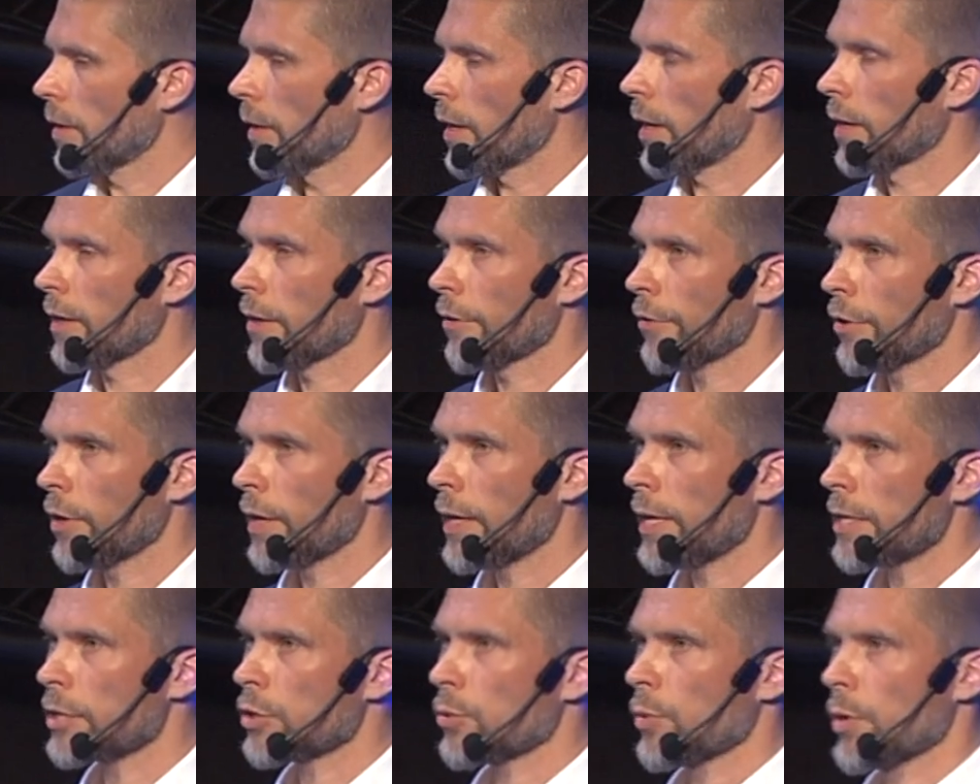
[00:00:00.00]
And the
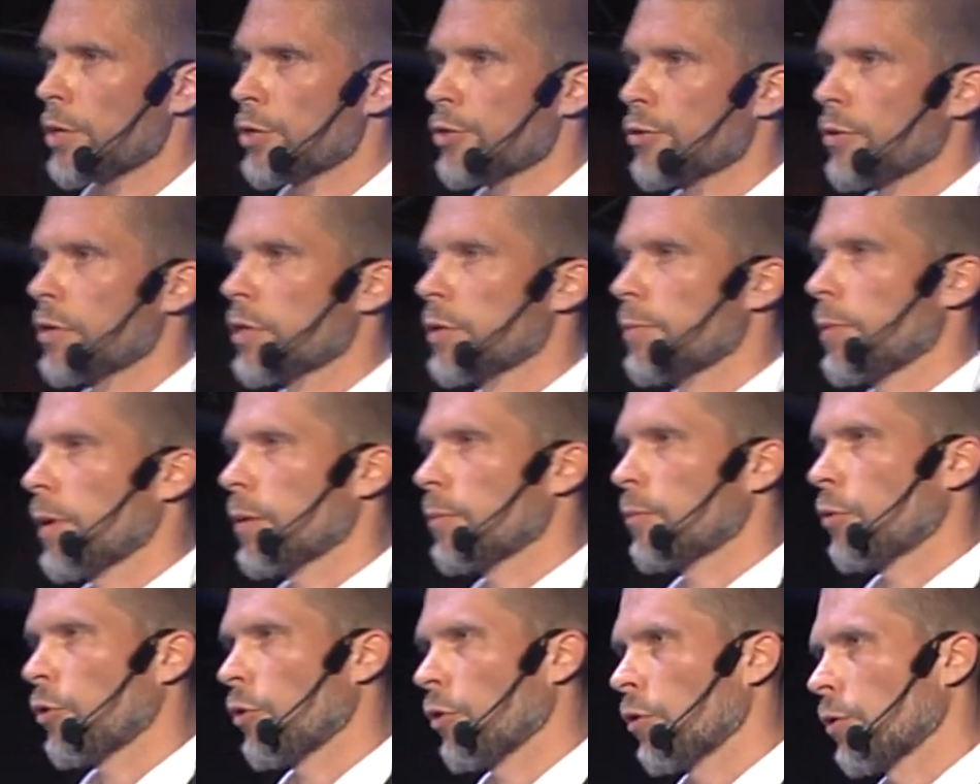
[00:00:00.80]
last question is
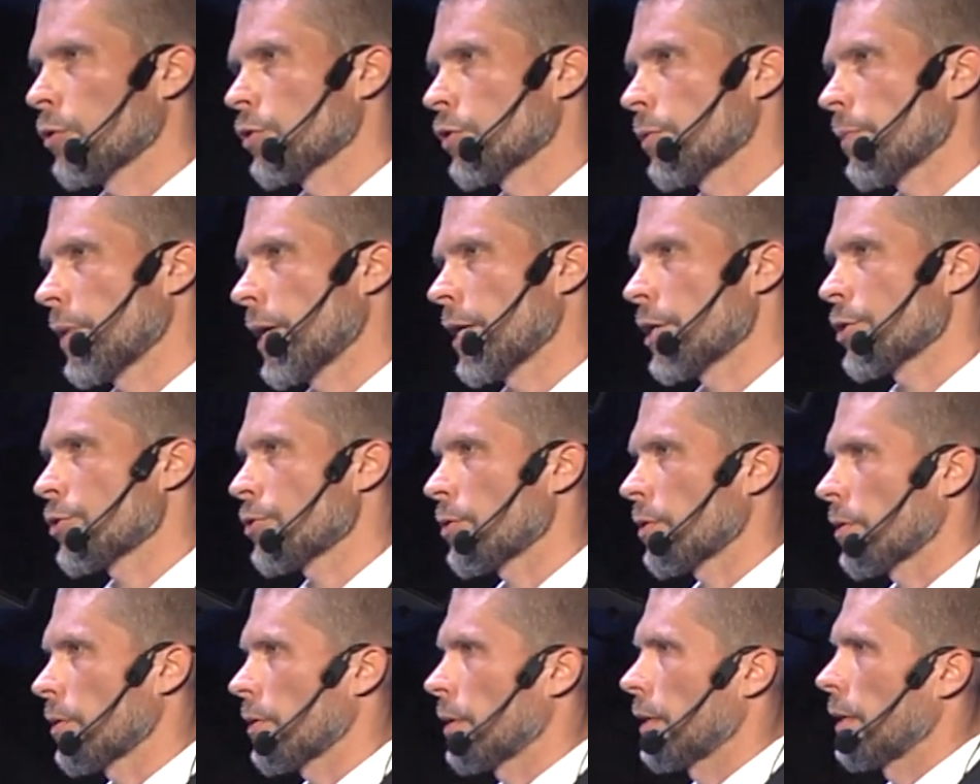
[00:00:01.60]
about more
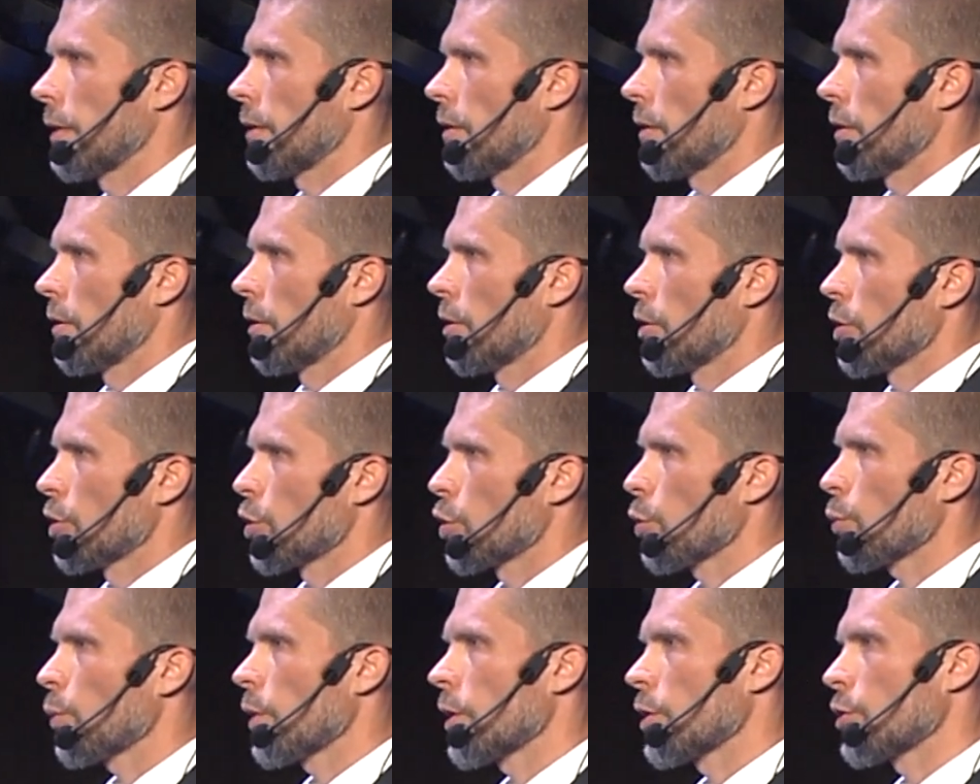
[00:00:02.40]
automation.
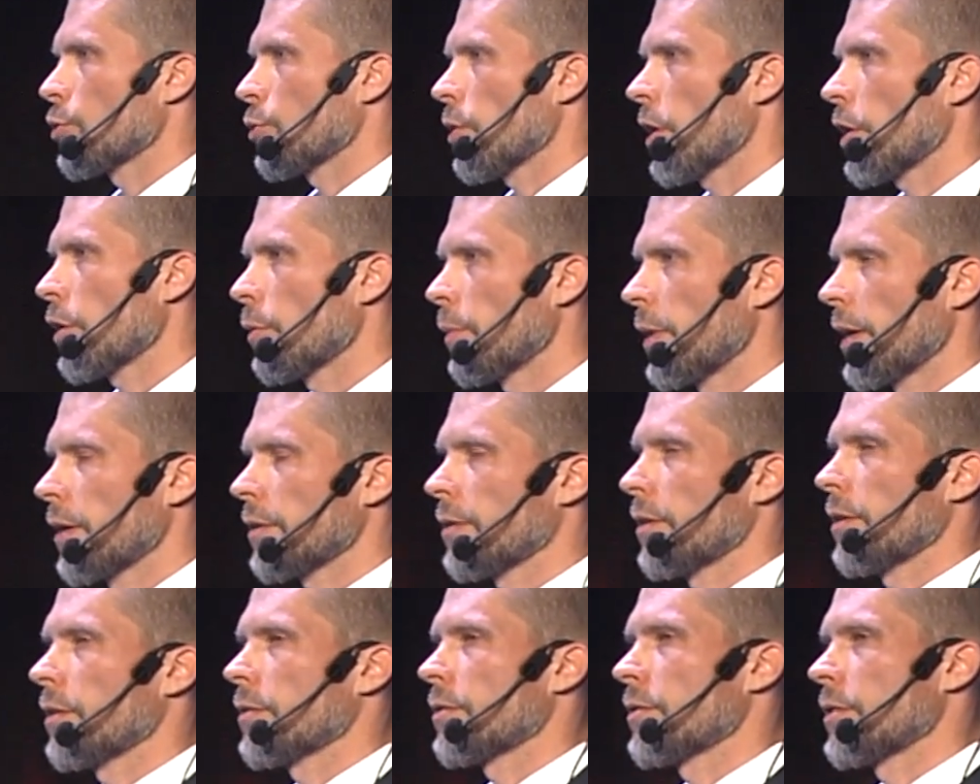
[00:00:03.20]
Should we try to
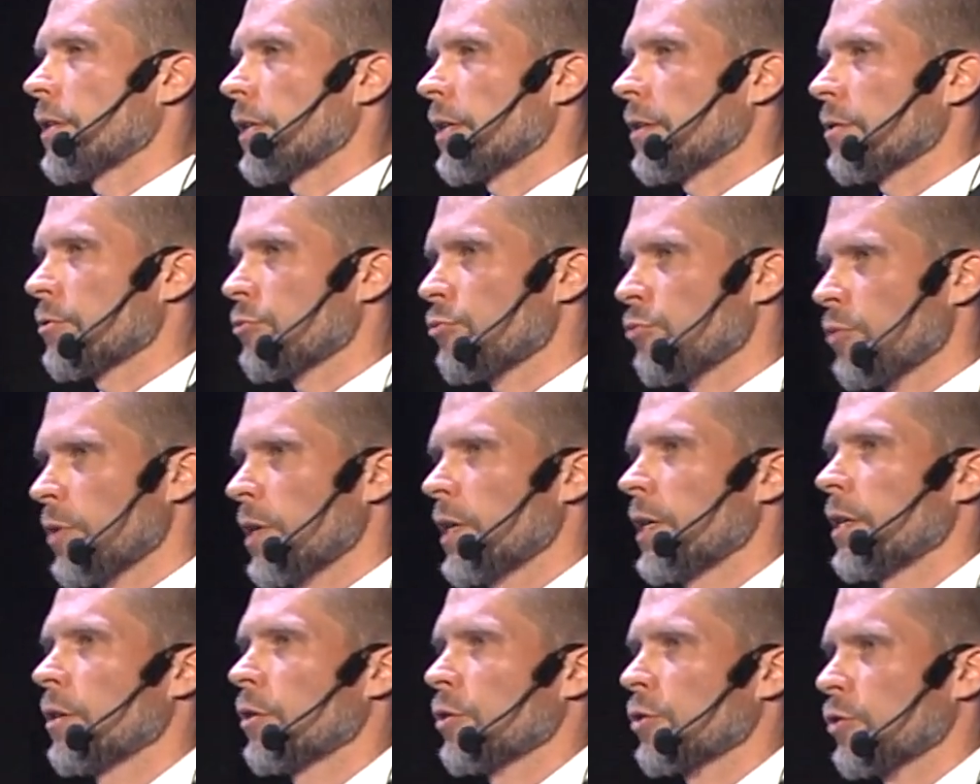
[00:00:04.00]
make these things
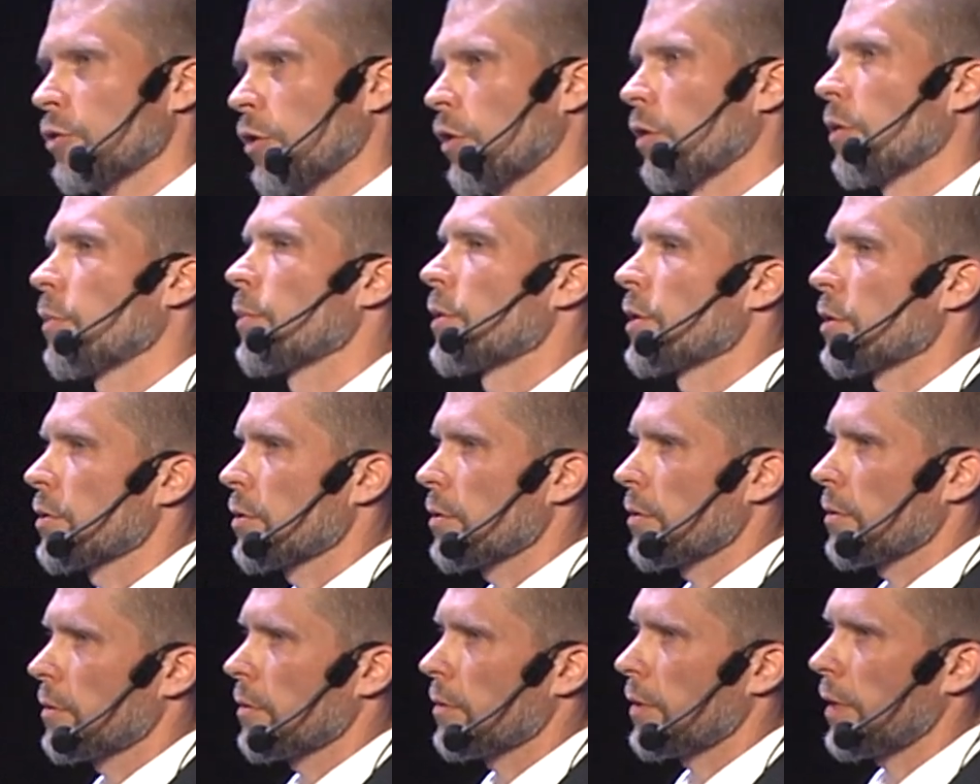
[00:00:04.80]
really
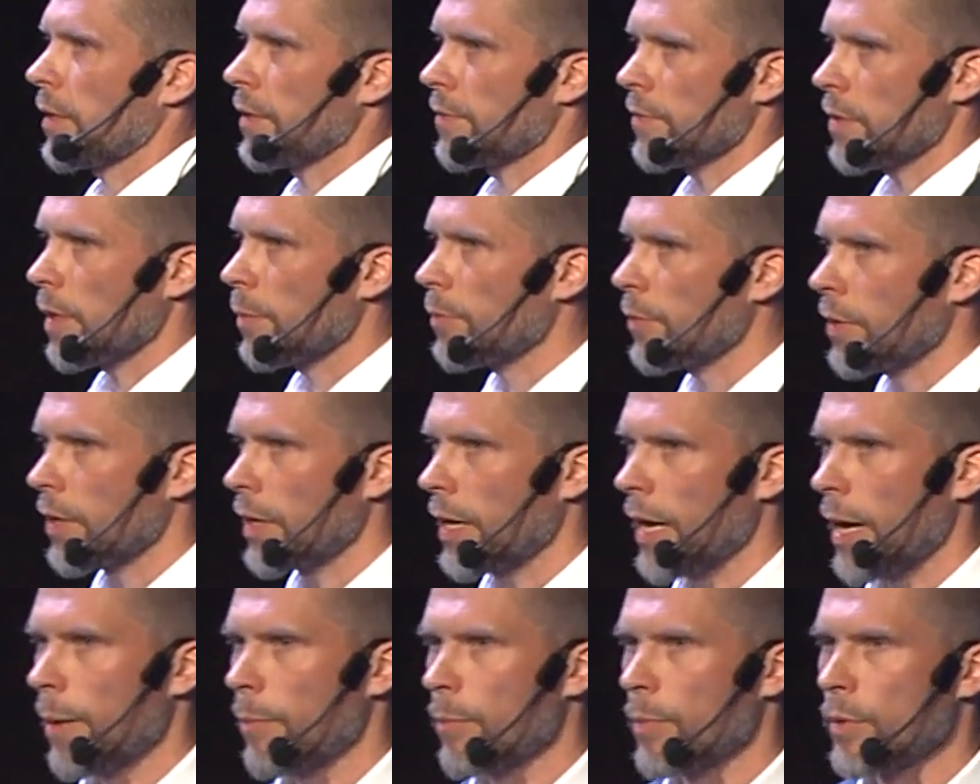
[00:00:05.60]
autonomous? That if something
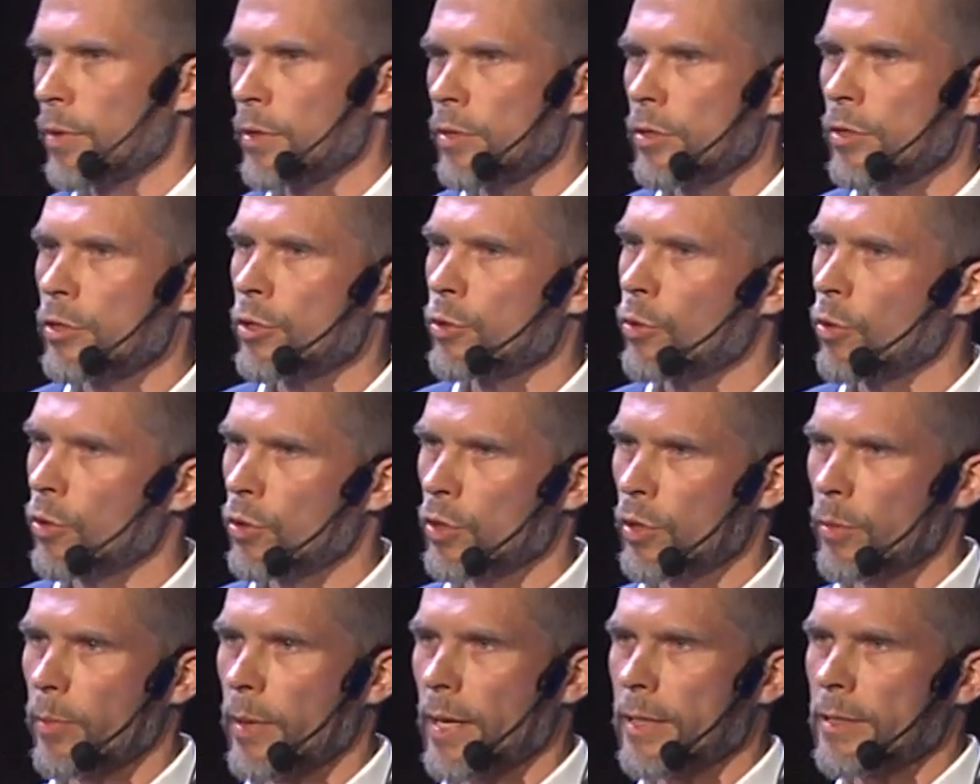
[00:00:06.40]
happens, you
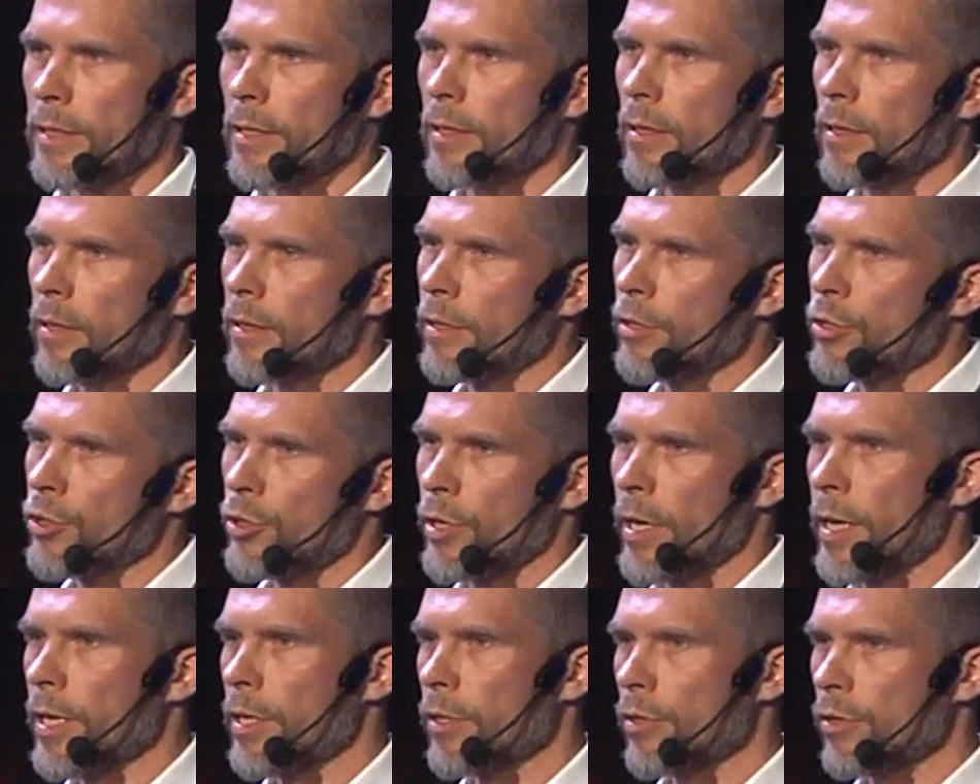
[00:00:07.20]
automatically
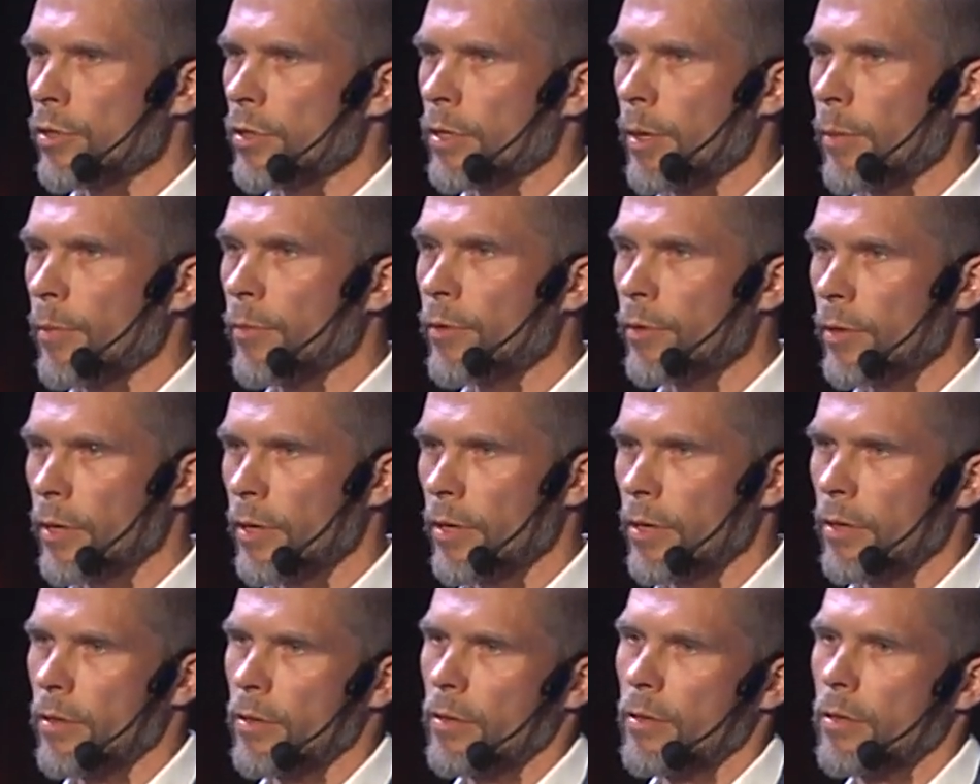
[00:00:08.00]
change
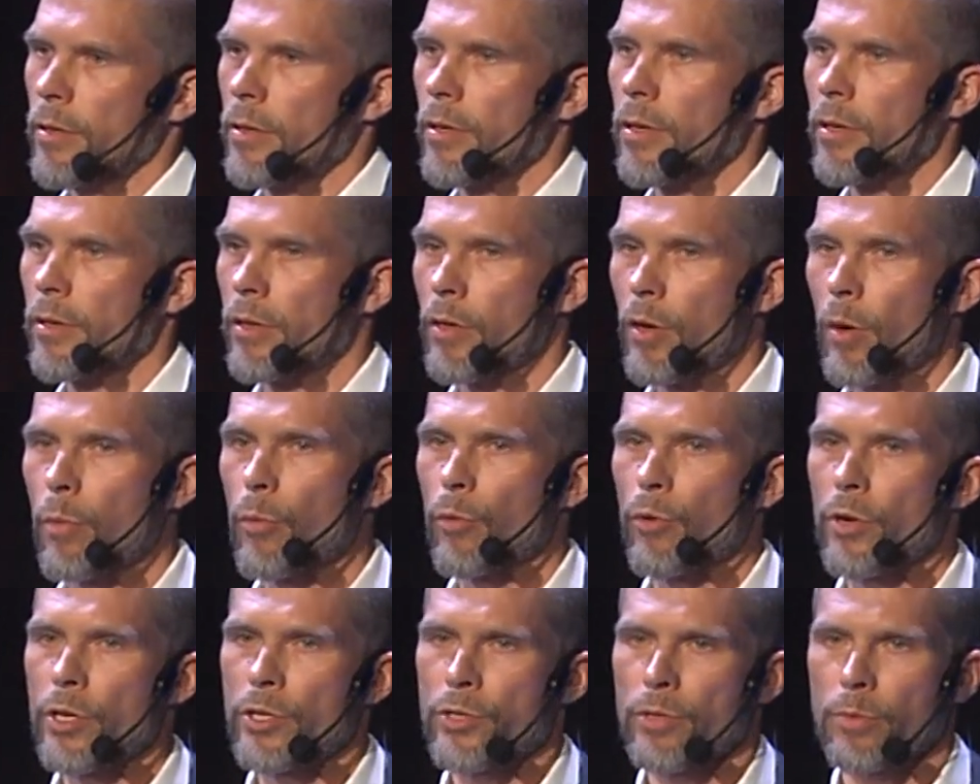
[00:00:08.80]
something in the
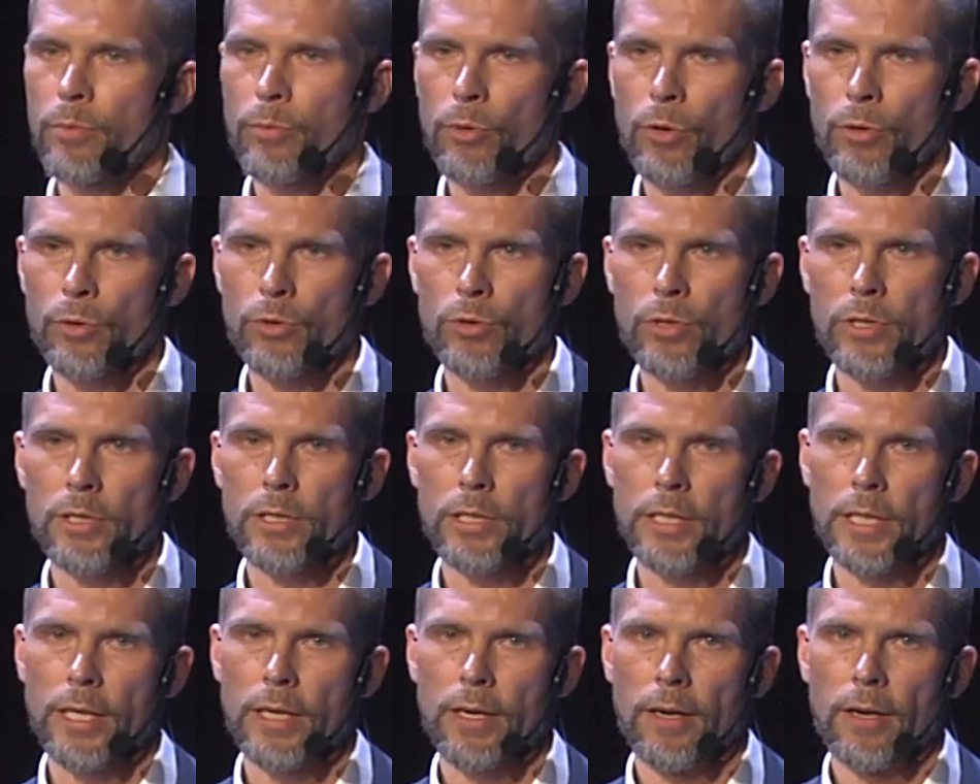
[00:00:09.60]
operation process?